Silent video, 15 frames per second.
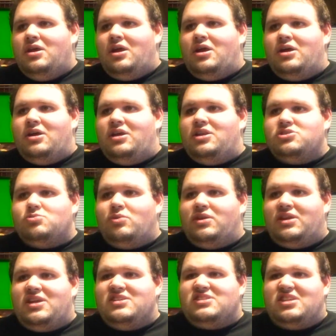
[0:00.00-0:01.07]
He doesn't want
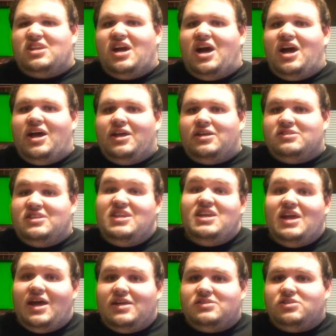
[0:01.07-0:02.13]
to kiss a guy because he
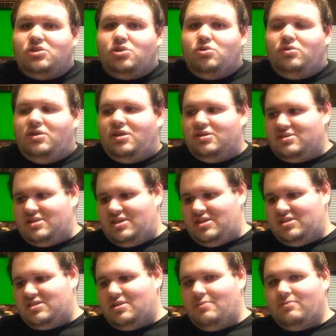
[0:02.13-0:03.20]
has the cootie
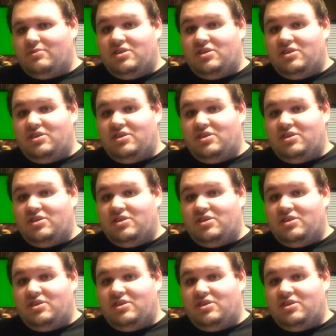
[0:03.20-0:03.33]
disease.